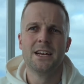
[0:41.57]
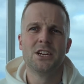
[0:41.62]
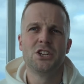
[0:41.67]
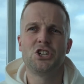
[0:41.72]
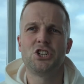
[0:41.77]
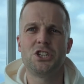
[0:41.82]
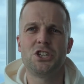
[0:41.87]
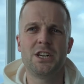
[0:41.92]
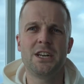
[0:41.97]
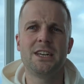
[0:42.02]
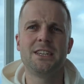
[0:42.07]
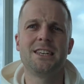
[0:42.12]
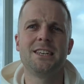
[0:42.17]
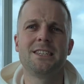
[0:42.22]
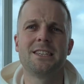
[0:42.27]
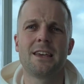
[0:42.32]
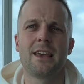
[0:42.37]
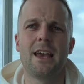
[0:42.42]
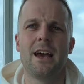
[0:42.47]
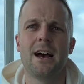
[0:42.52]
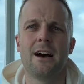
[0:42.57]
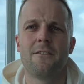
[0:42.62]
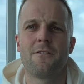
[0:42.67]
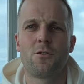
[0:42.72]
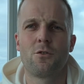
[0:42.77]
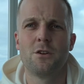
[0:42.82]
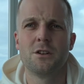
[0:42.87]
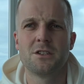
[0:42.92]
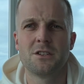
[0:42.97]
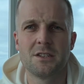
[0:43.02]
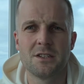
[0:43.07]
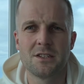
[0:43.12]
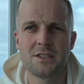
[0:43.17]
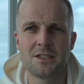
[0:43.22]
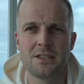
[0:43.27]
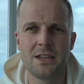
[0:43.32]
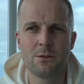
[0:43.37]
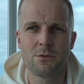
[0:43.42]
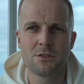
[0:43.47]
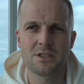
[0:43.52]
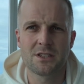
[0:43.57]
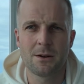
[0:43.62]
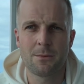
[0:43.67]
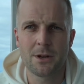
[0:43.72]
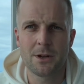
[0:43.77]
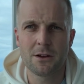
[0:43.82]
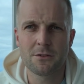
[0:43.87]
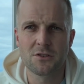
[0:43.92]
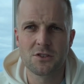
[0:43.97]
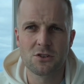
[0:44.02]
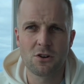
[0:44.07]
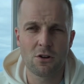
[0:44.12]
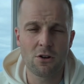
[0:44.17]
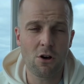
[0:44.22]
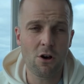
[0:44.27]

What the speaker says: Sharesies account, for instance, seeing what someone else has got.